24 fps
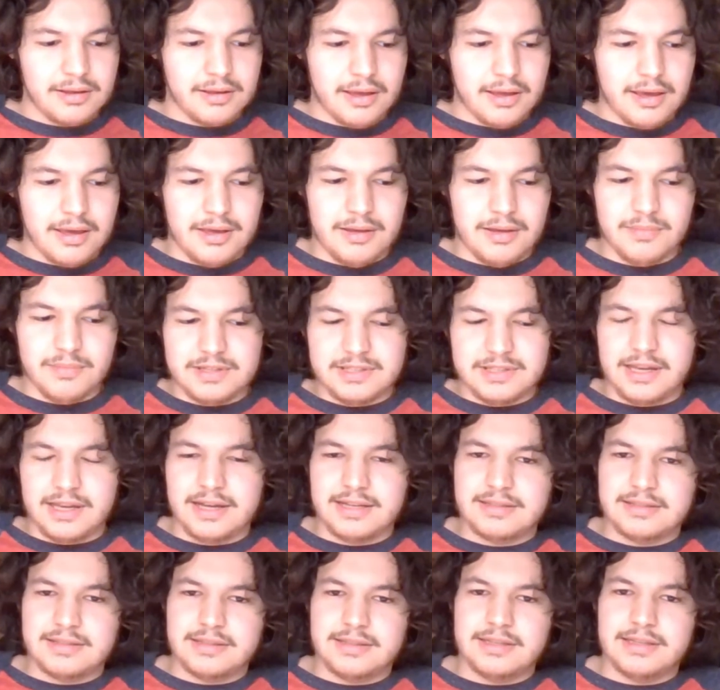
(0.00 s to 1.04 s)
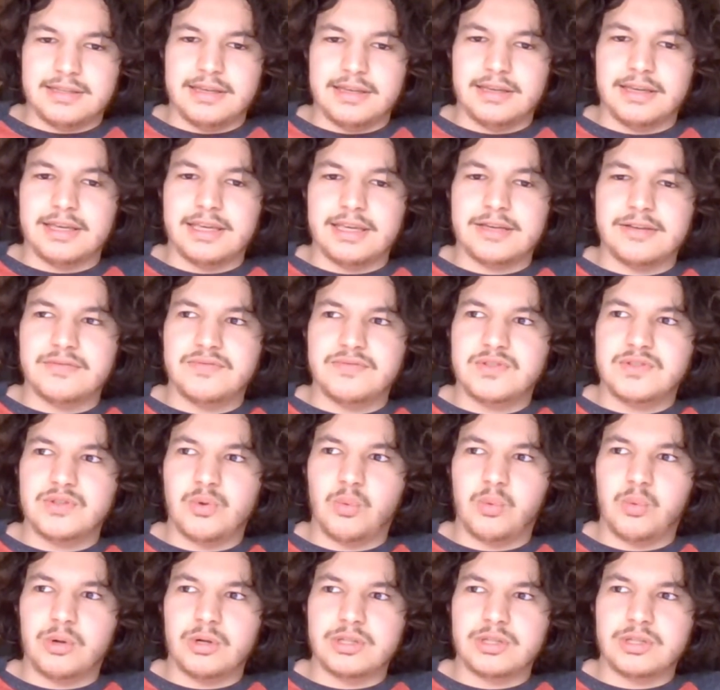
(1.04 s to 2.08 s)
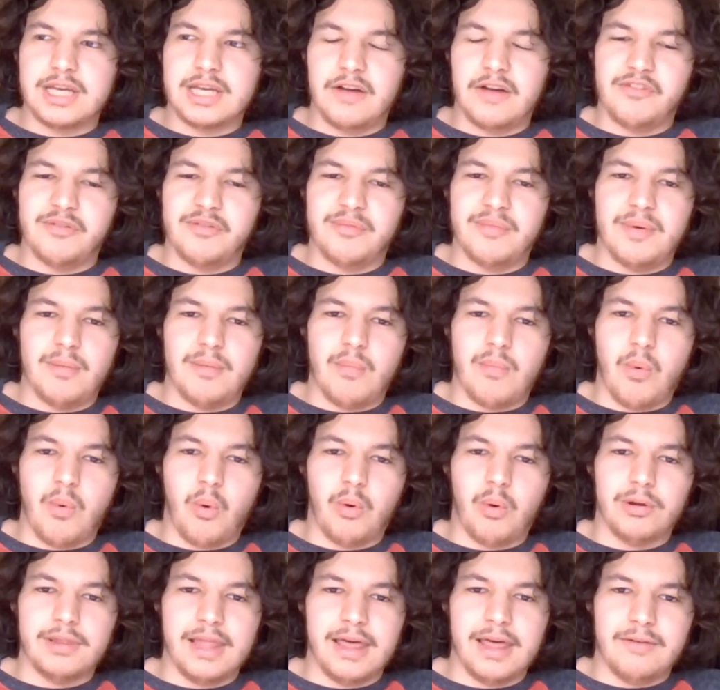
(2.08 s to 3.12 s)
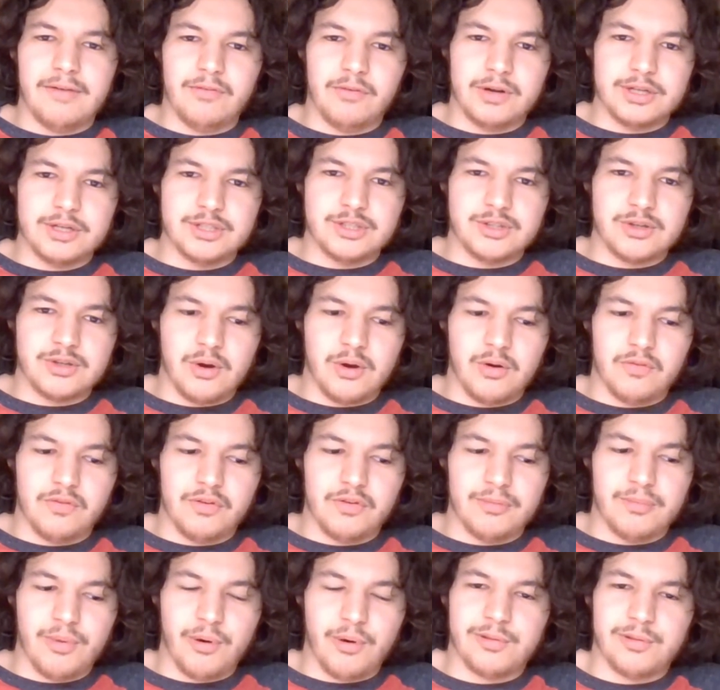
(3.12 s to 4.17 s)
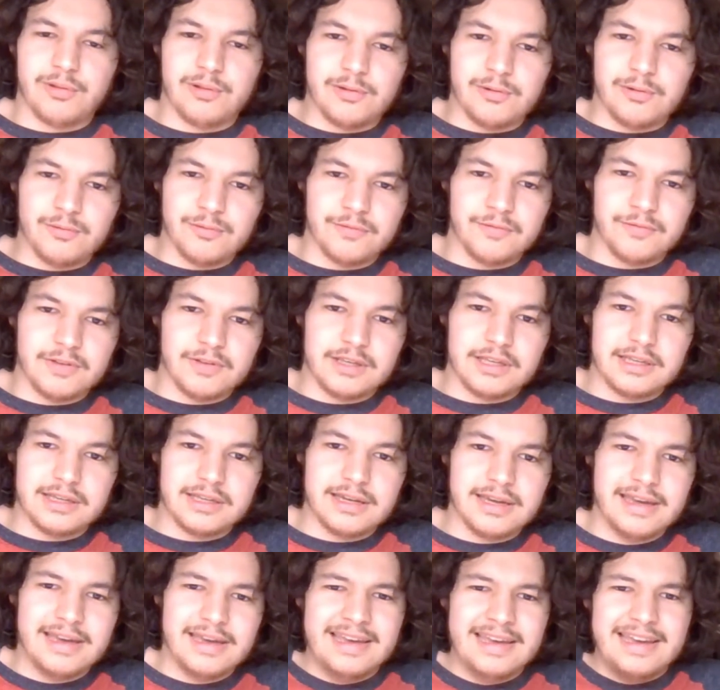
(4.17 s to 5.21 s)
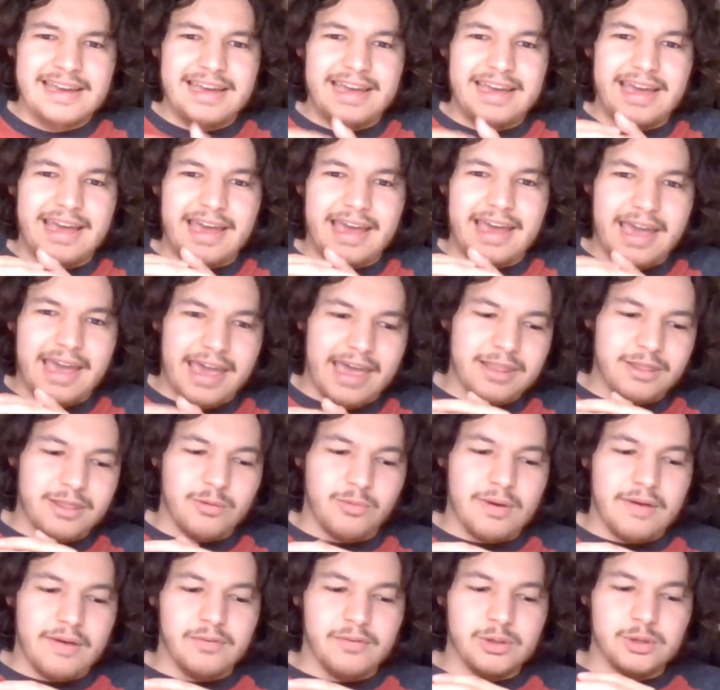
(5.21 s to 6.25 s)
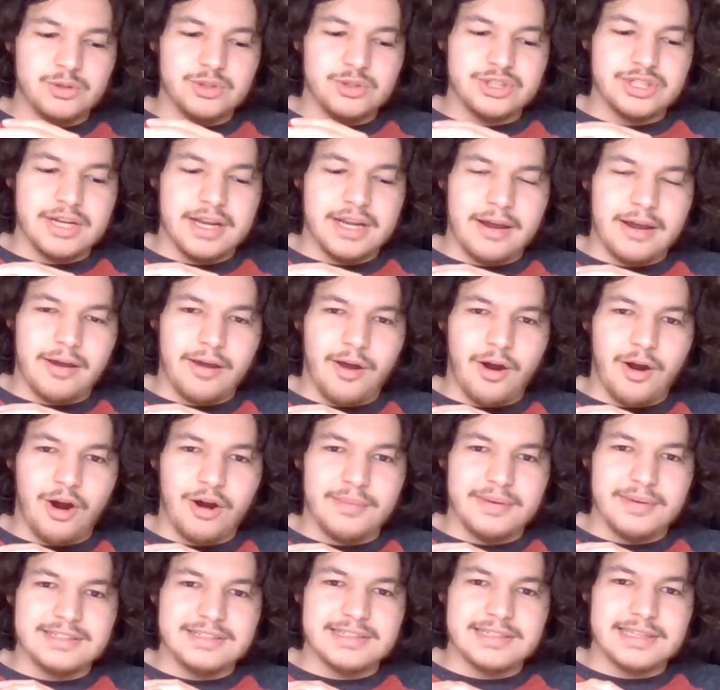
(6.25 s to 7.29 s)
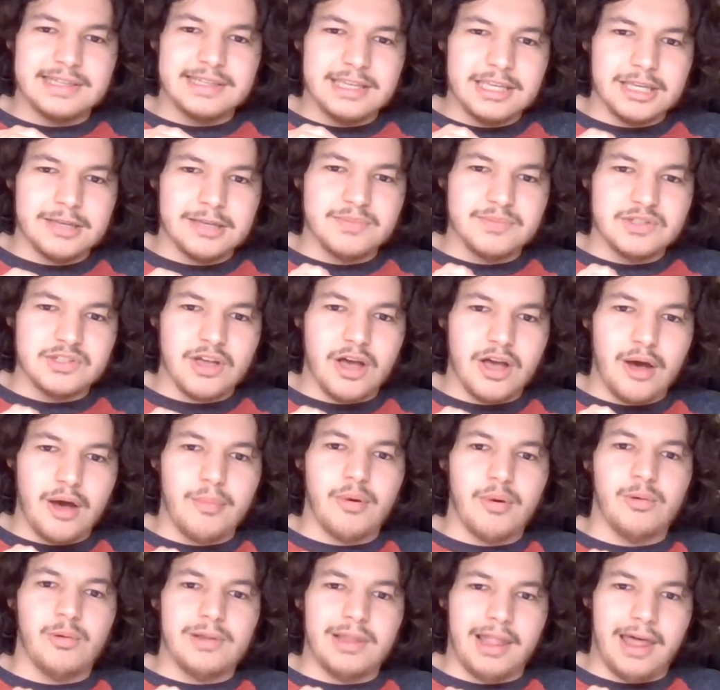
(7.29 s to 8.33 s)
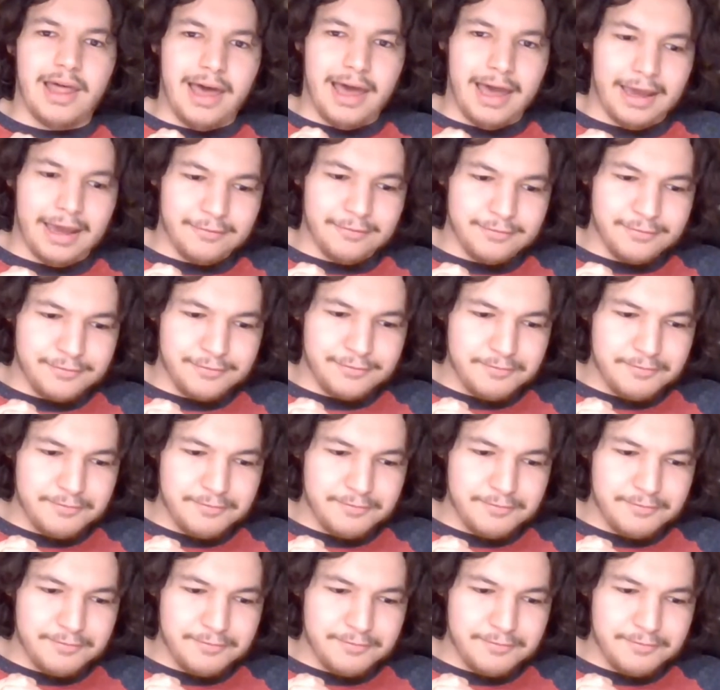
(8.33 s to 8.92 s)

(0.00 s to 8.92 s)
And besides, it gives the world government more leverage over both Luffy and the Revolutionary Army to keep Sabo alive.